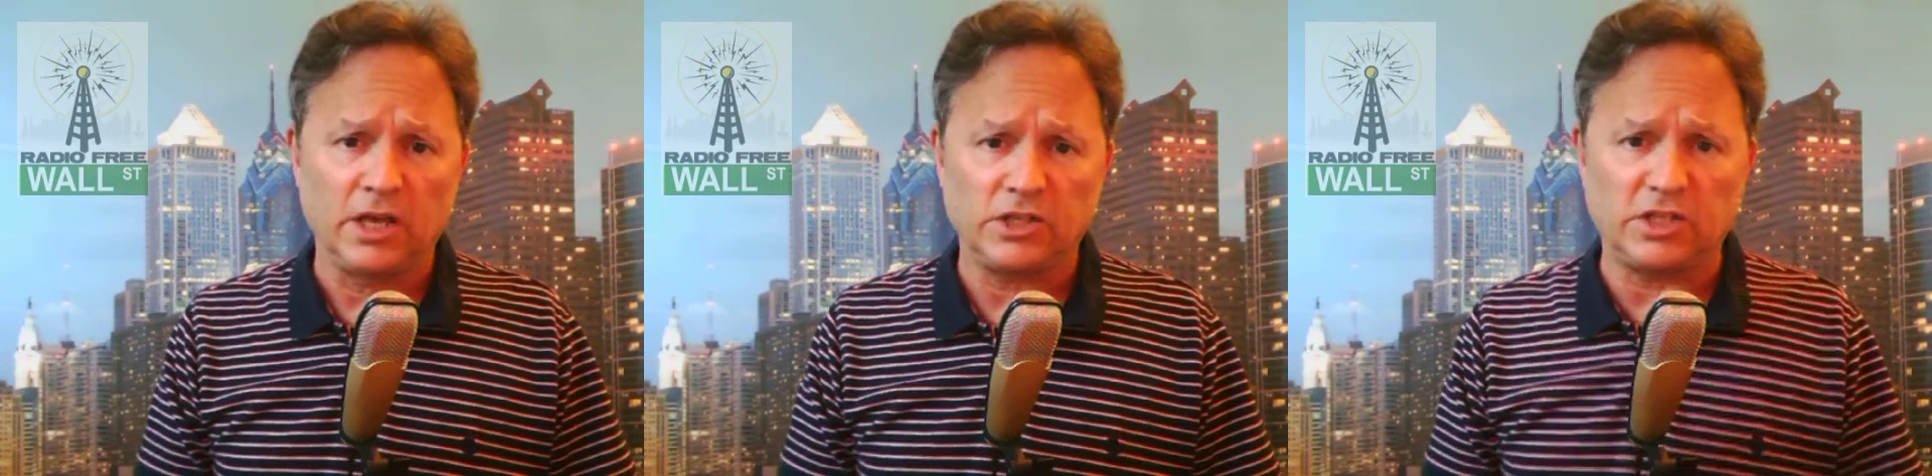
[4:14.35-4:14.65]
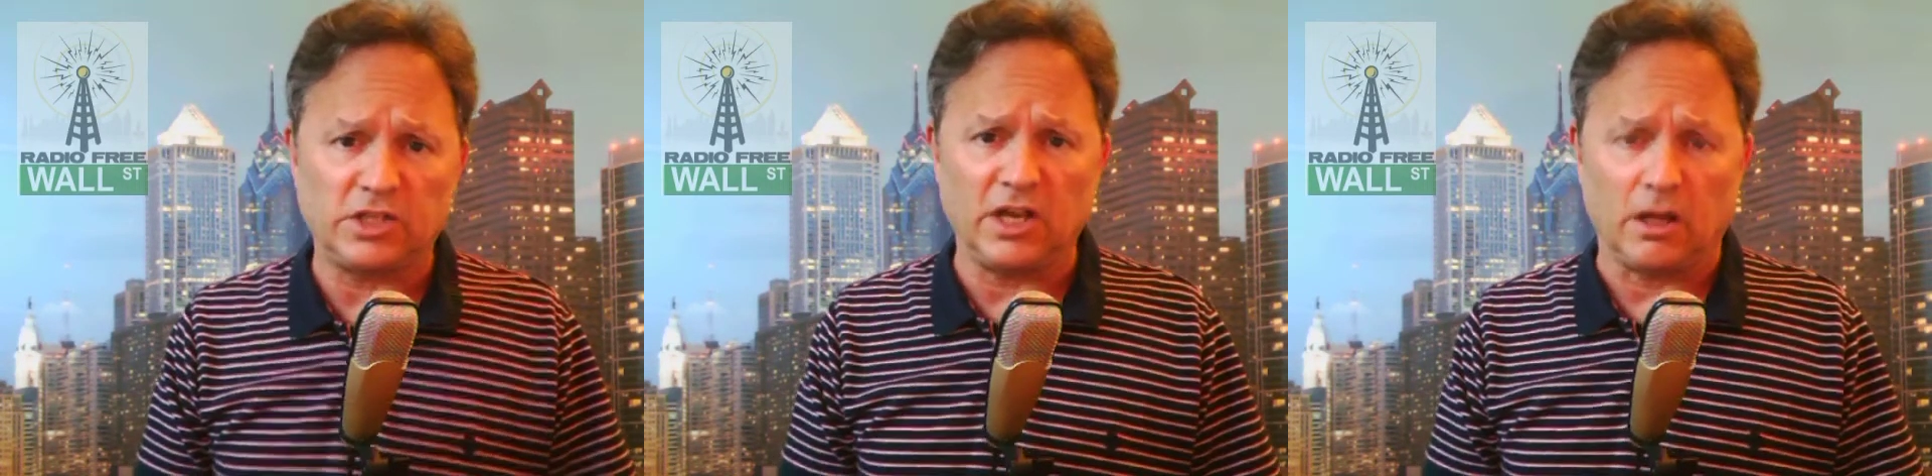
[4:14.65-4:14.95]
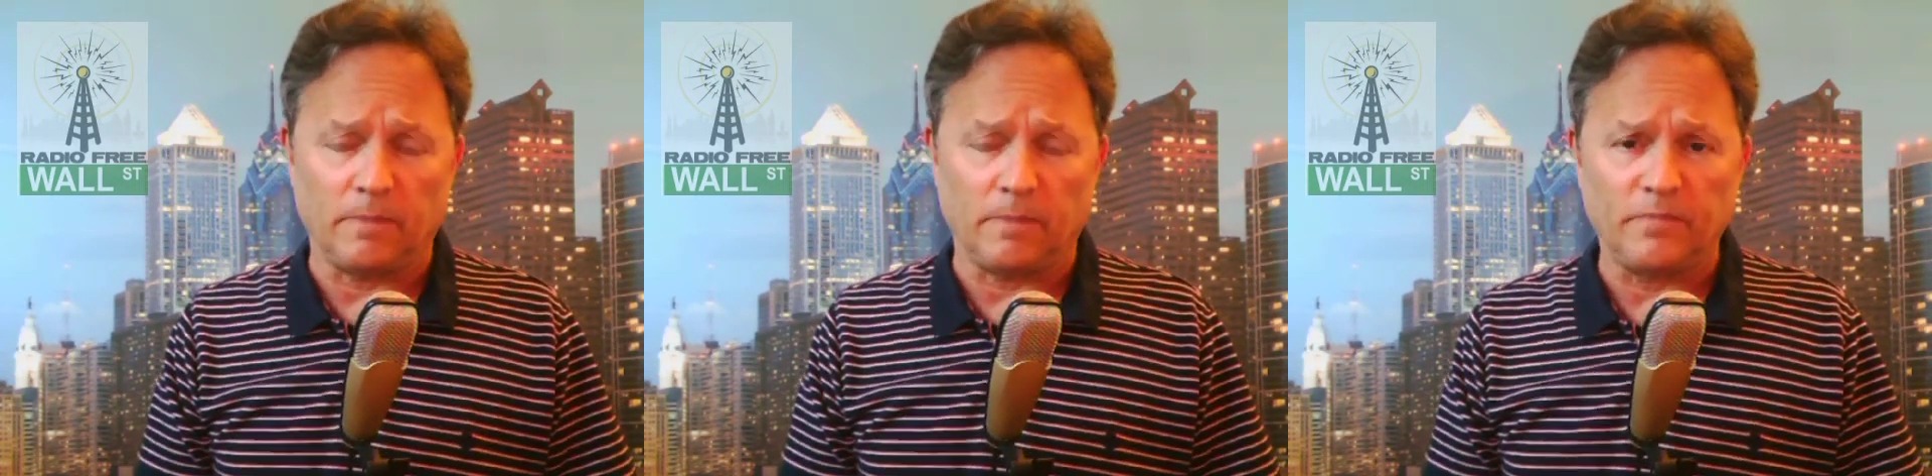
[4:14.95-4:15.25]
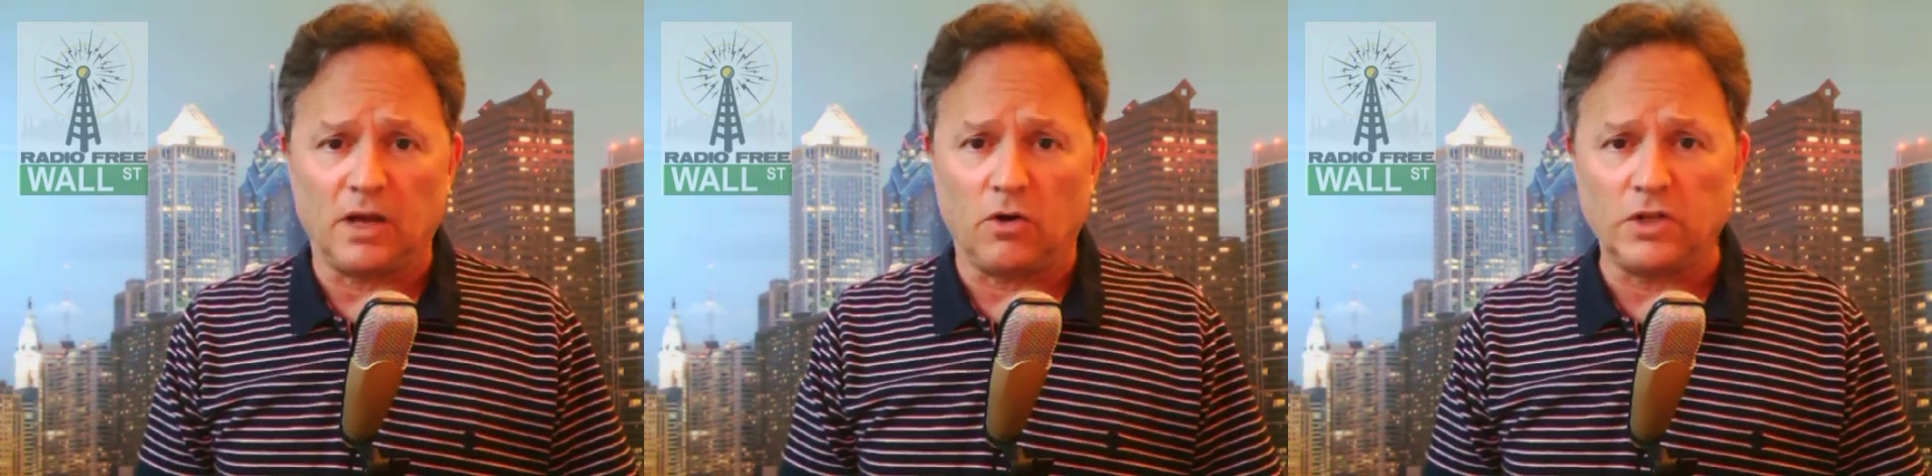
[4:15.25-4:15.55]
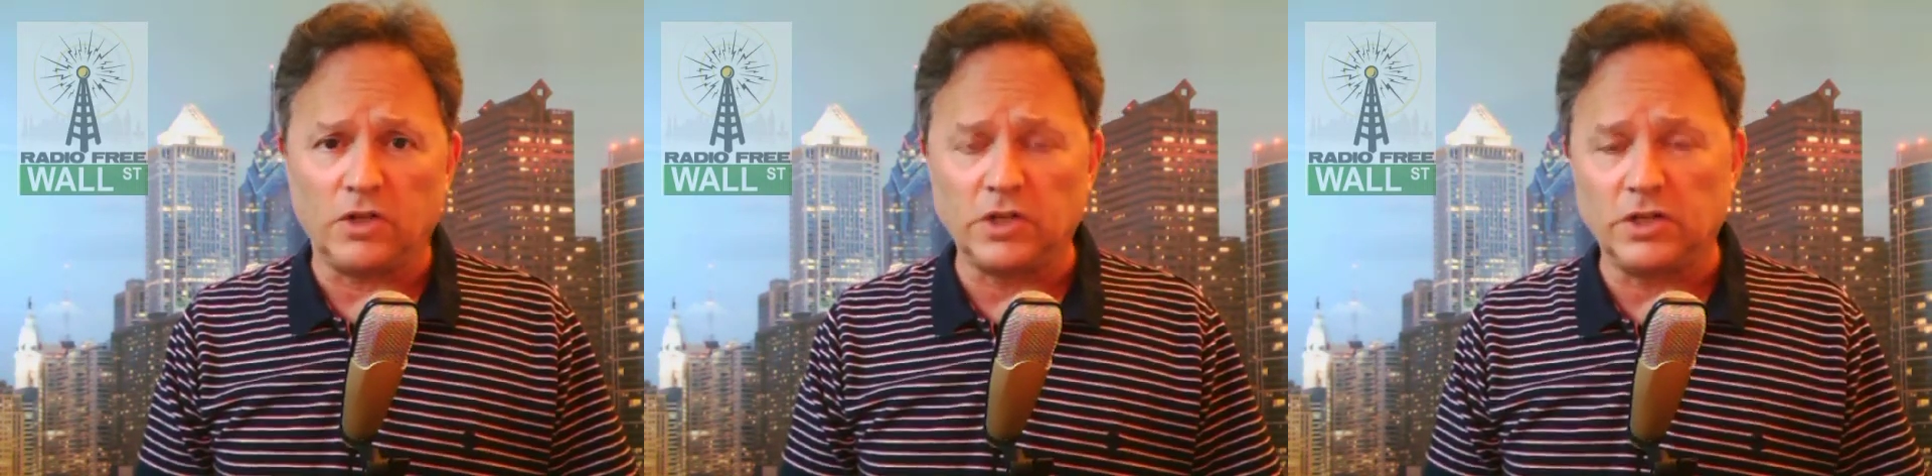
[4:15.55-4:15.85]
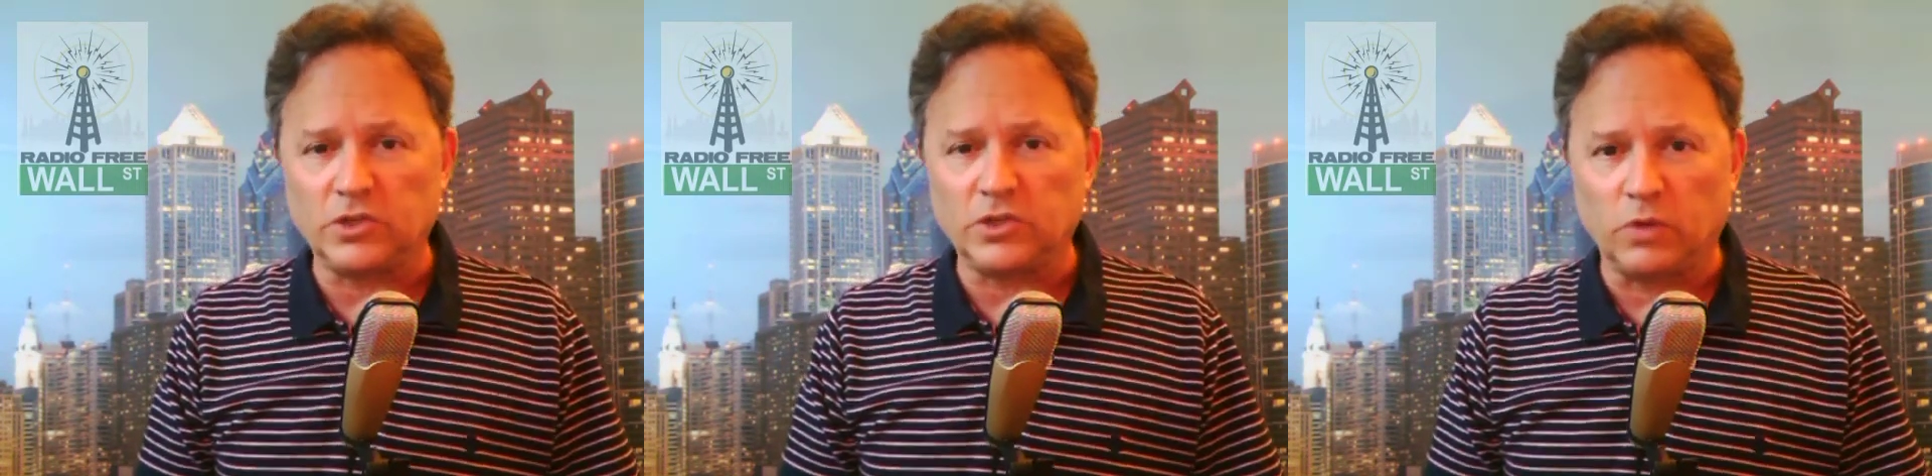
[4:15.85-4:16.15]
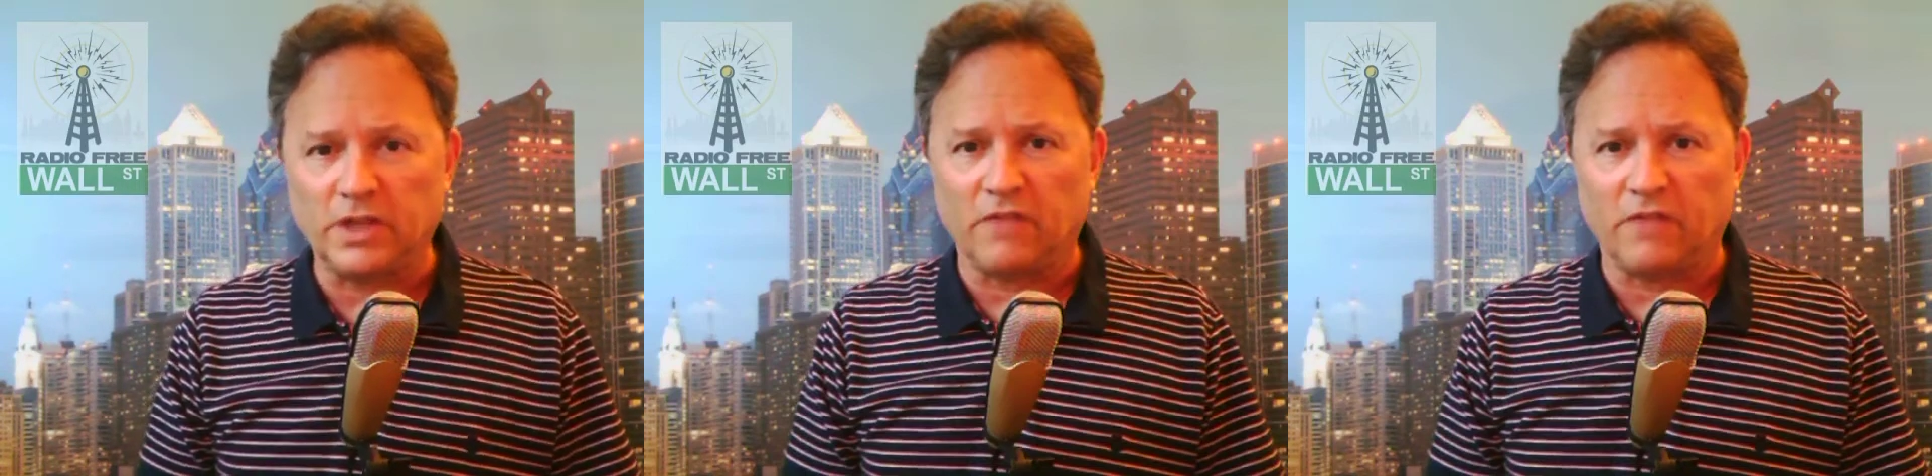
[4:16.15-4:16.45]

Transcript: still. Also this week,